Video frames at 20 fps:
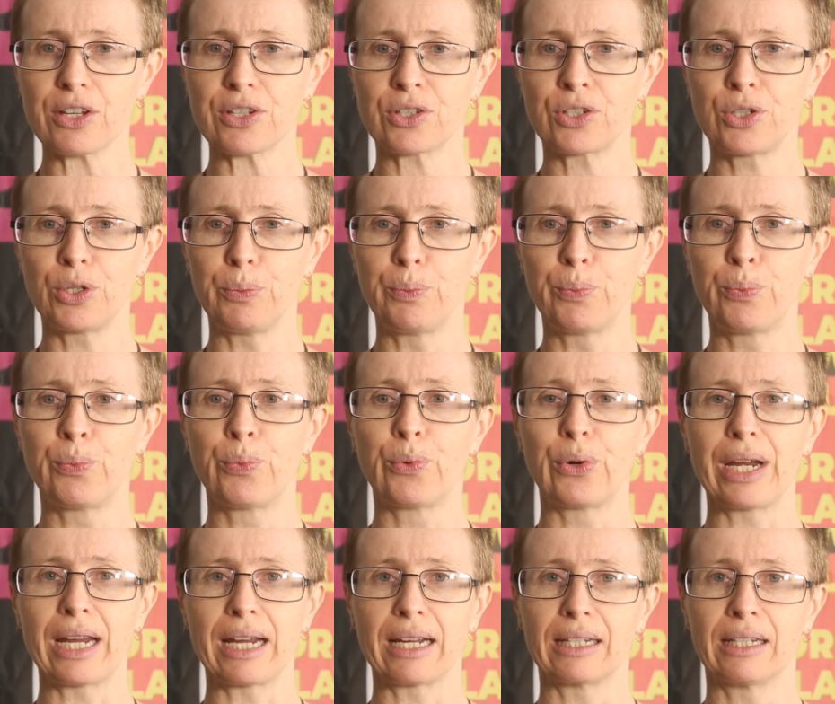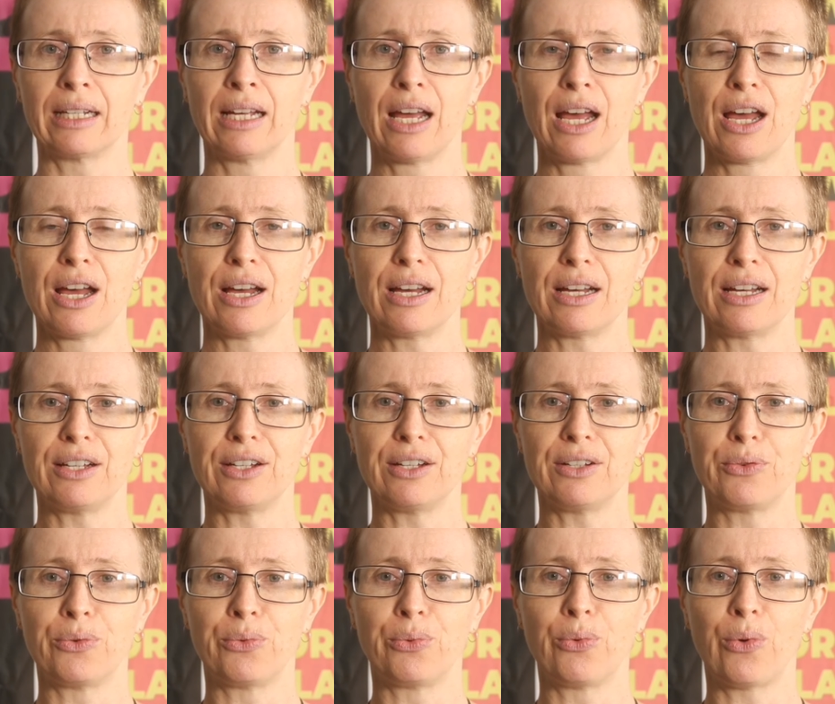to bring
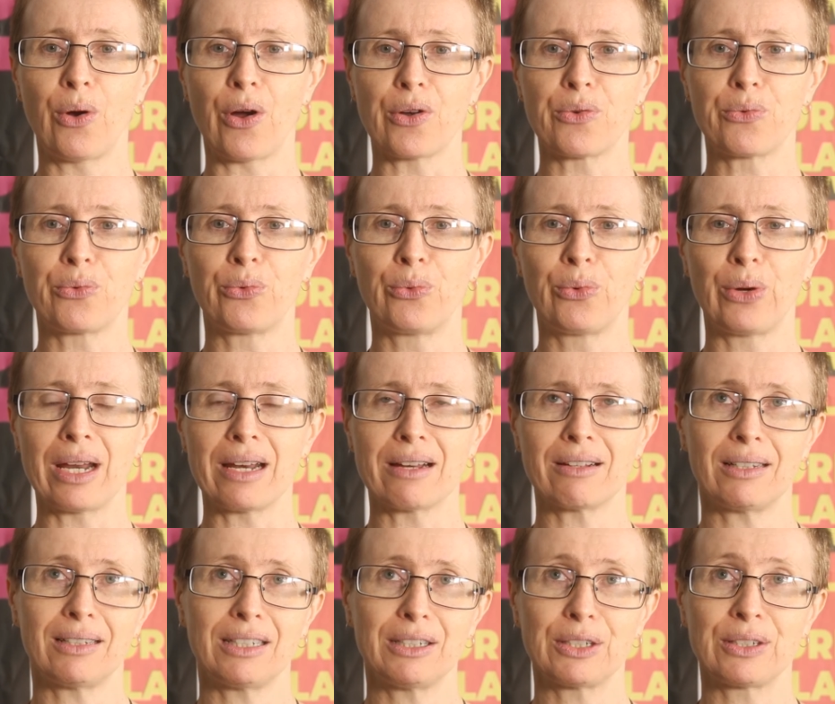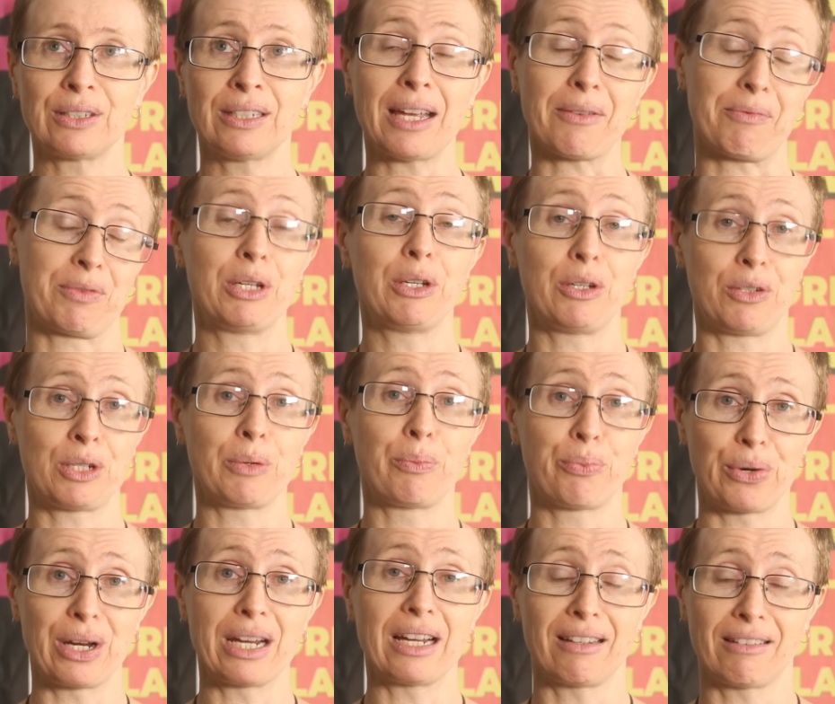what yeah to, to
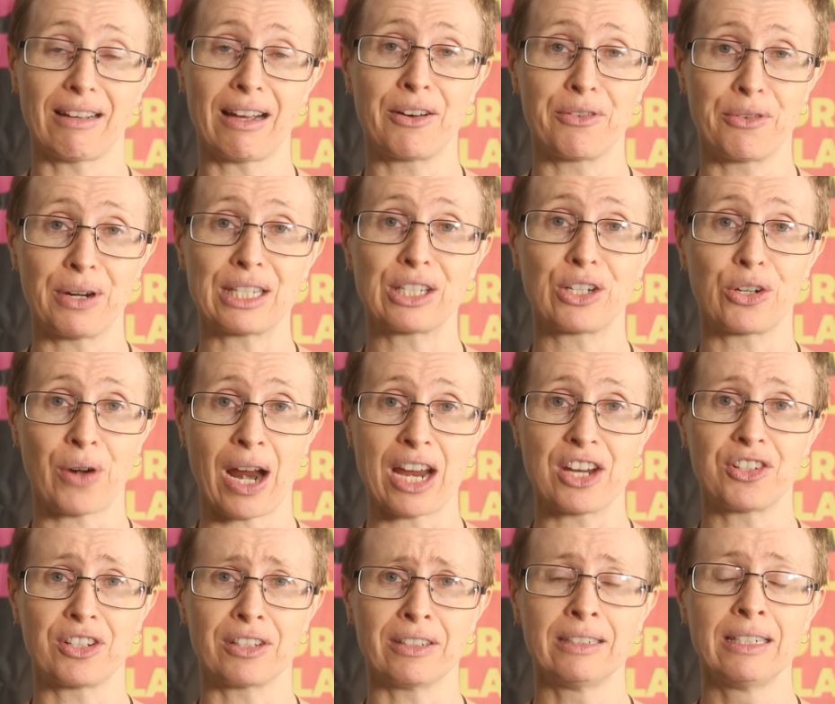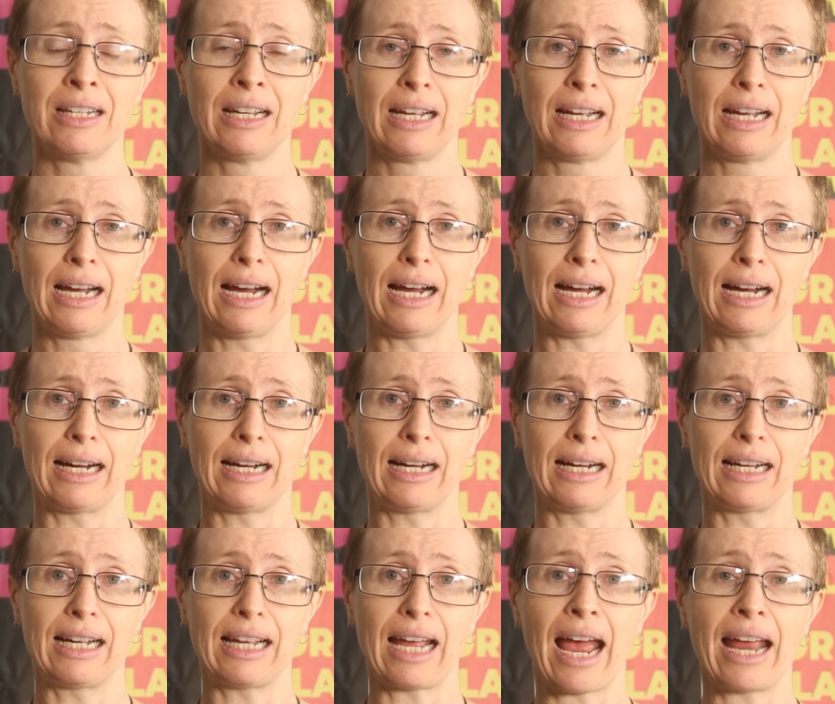bring a restoration
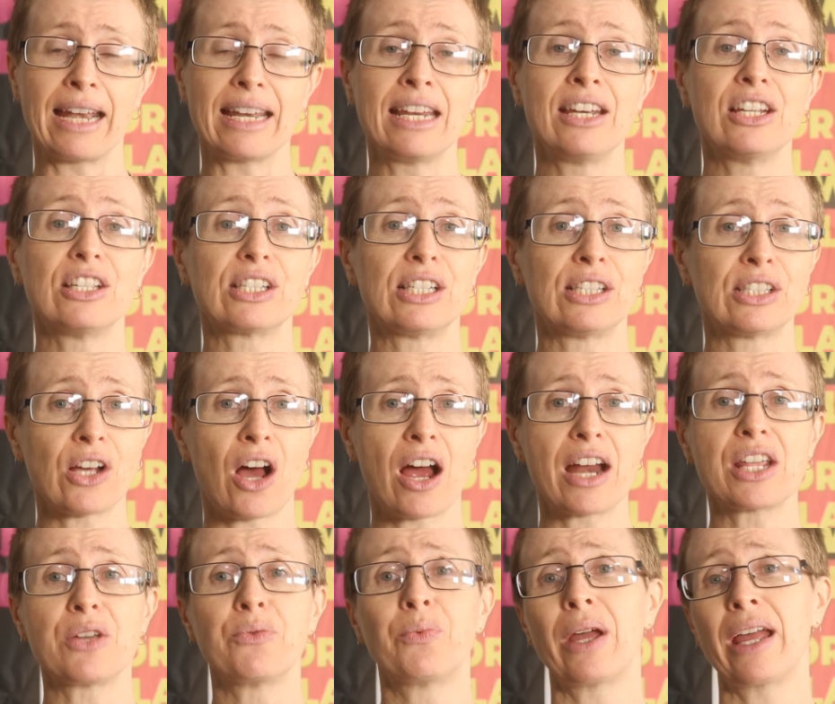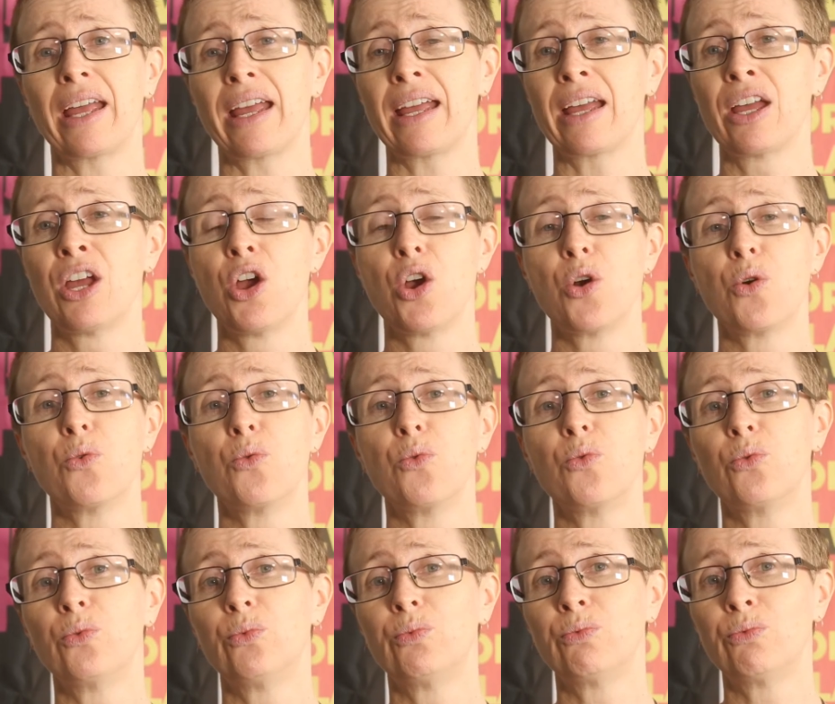uh, and in a society where
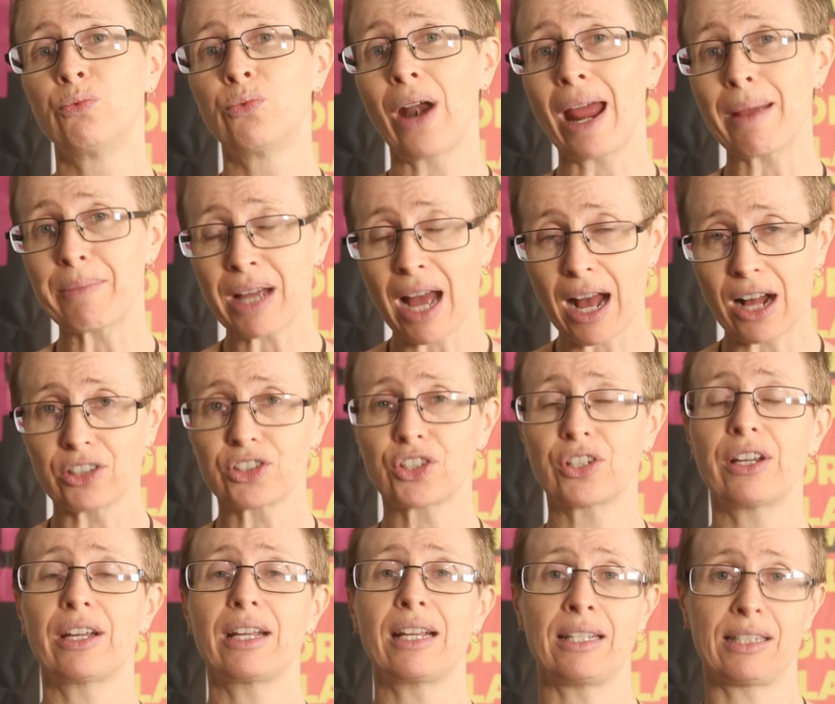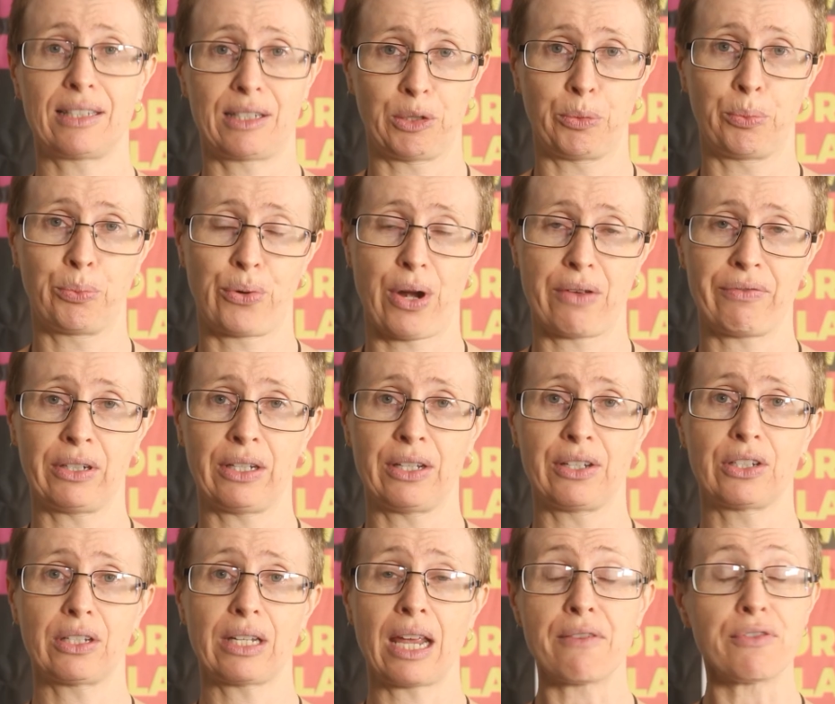rape culture is still
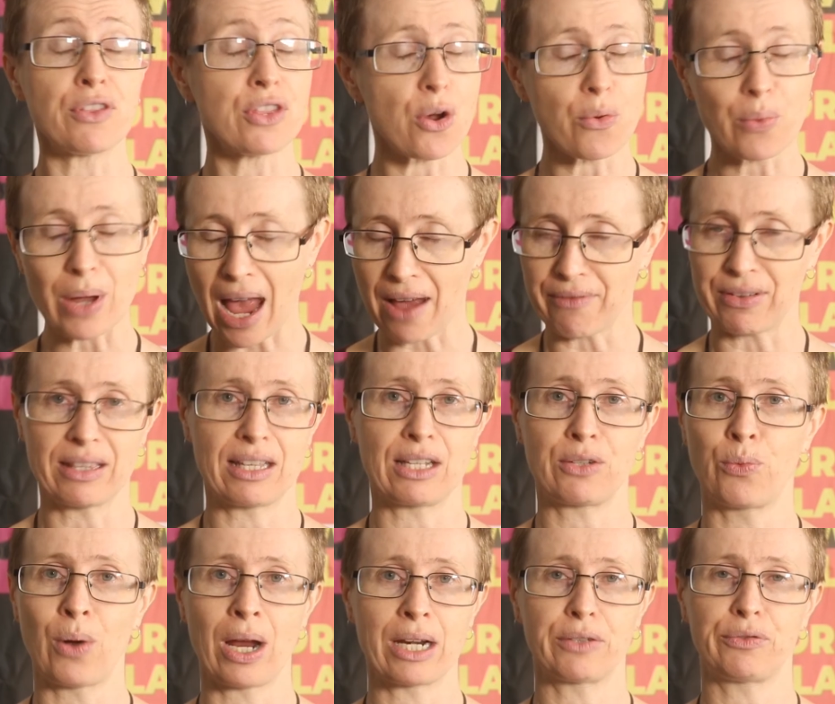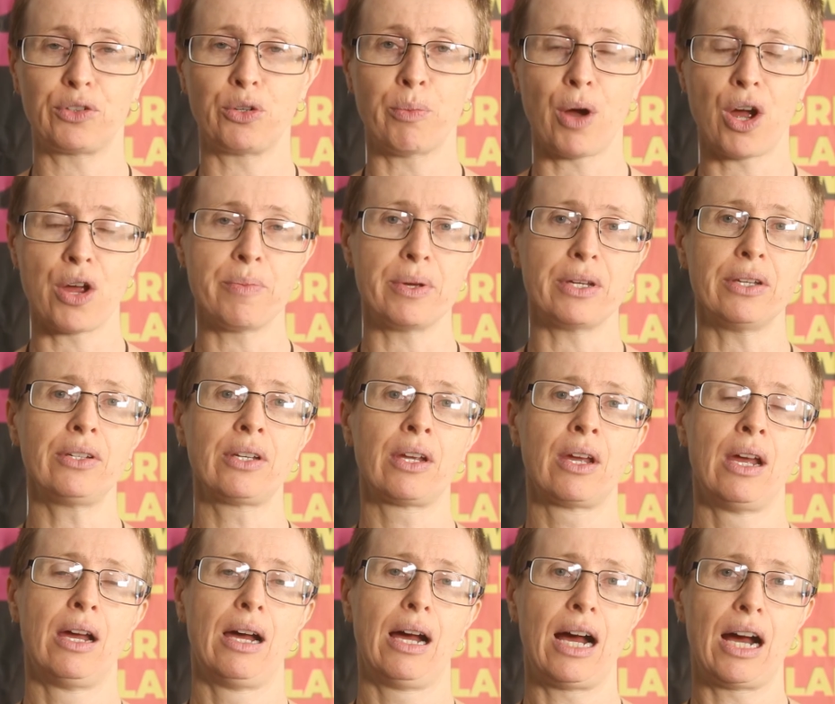prevalent even though we're having this wonderful moment
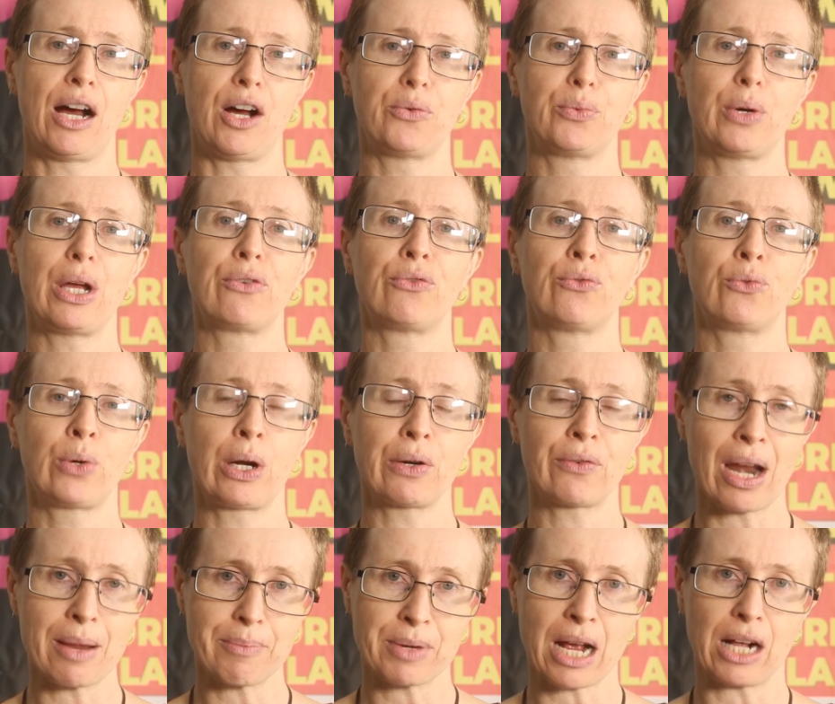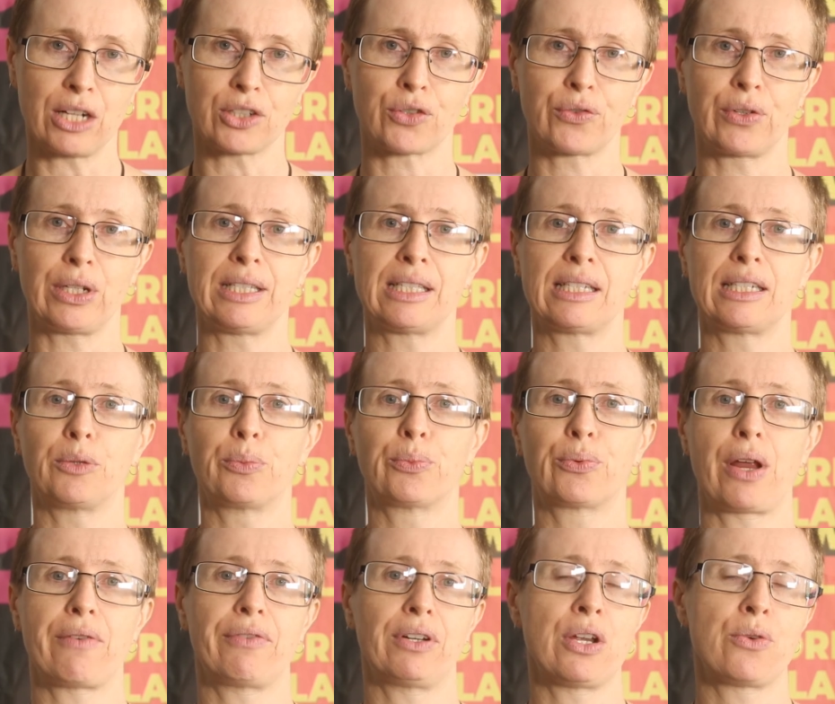uh, where where rape culture is still
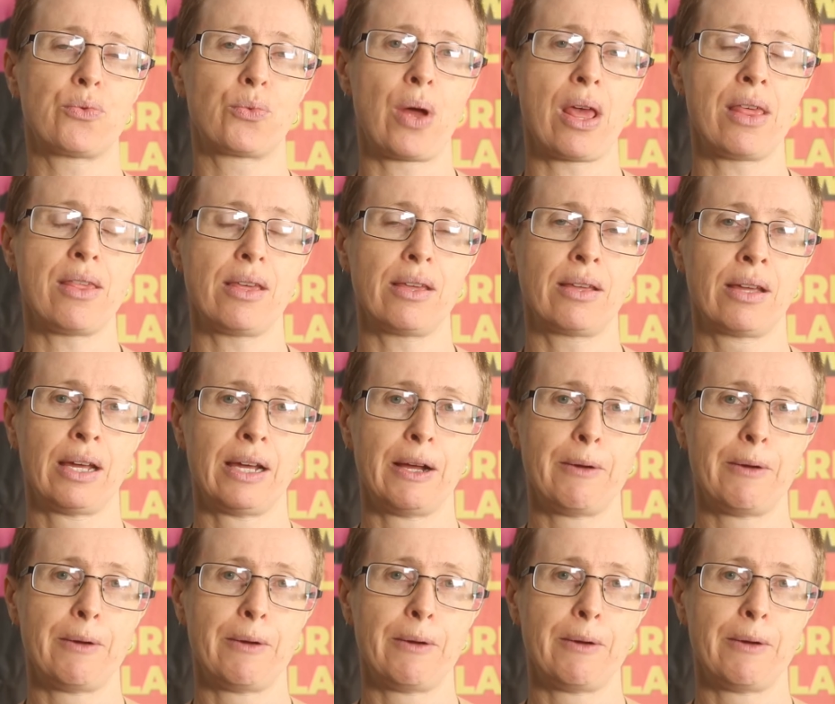prevalent where